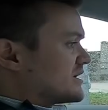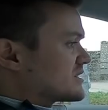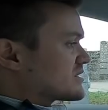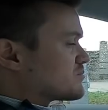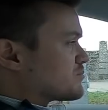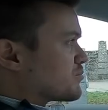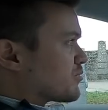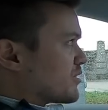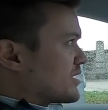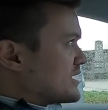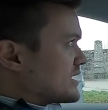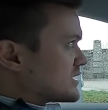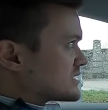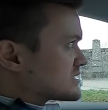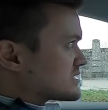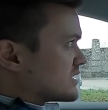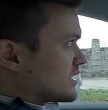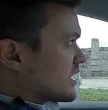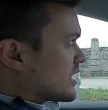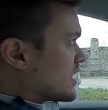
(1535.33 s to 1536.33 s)
the brakes
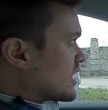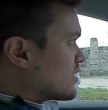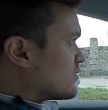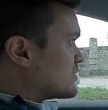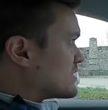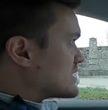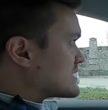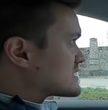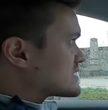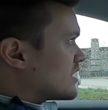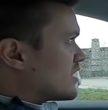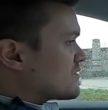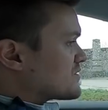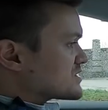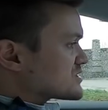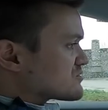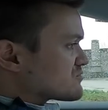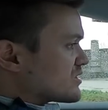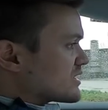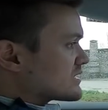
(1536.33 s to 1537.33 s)
when it saw this
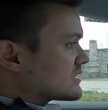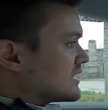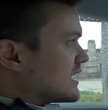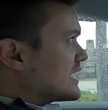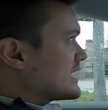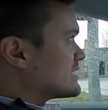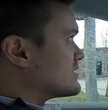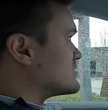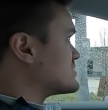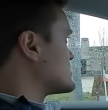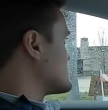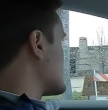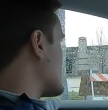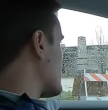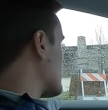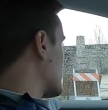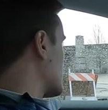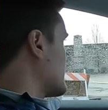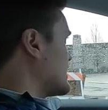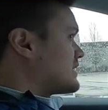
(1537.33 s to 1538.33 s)
red light. You see that
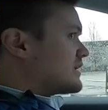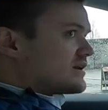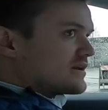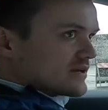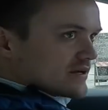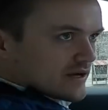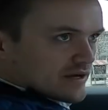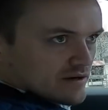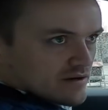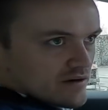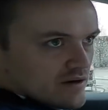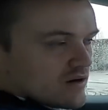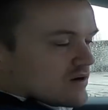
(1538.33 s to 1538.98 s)
red light indicator?